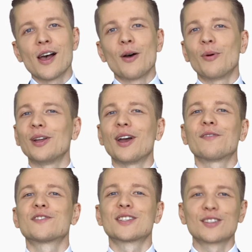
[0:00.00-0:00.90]
when you
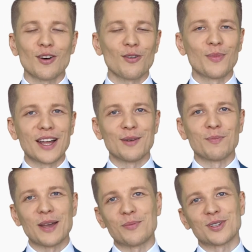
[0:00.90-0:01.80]
have so many
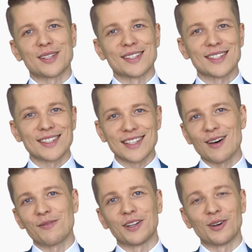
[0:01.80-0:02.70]
papers and
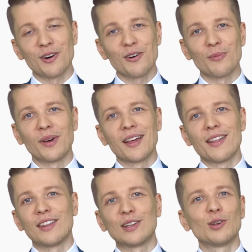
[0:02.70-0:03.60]
stuff at home
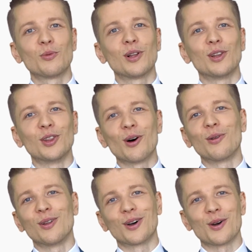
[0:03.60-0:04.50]
that you will no
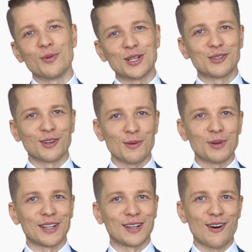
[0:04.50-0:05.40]
longer wish to keep
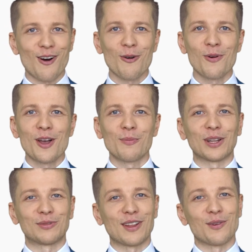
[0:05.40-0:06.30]
it at home,
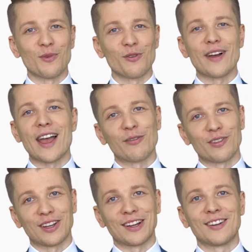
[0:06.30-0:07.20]
but rather move
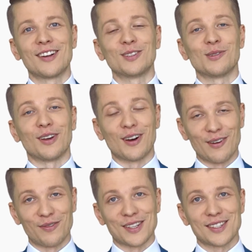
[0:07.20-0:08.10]
everything to the
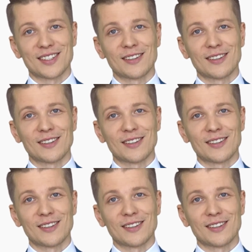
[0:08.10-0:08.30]
office.